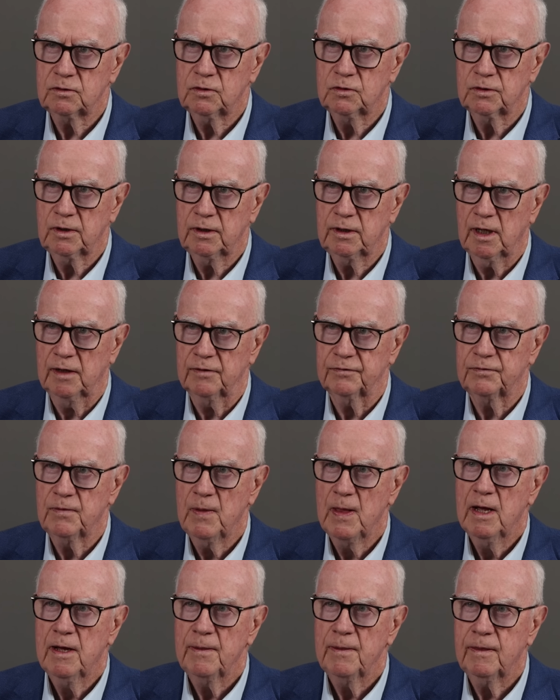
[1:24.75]
good enough.
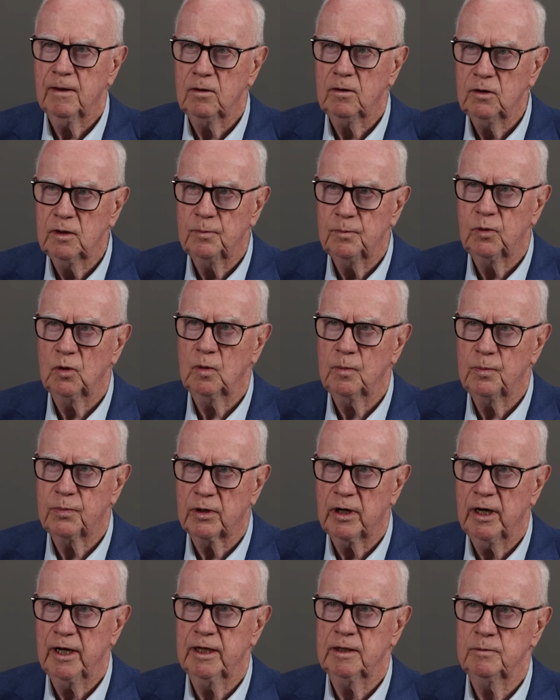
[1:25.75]
The Liberal
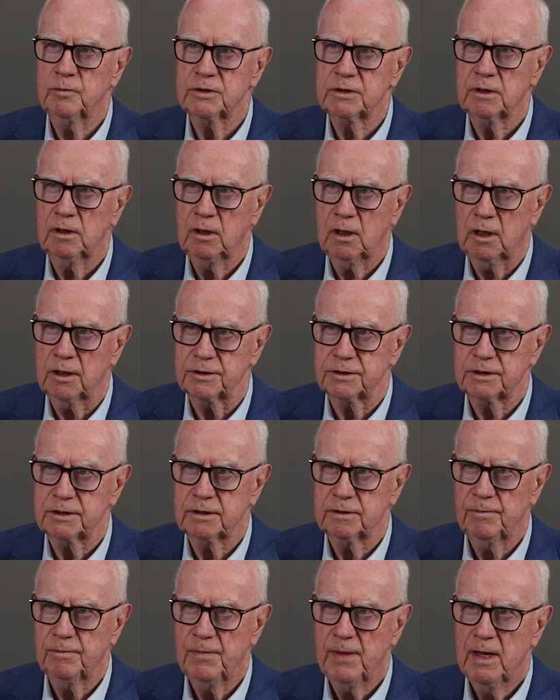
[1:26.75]
brand was lost.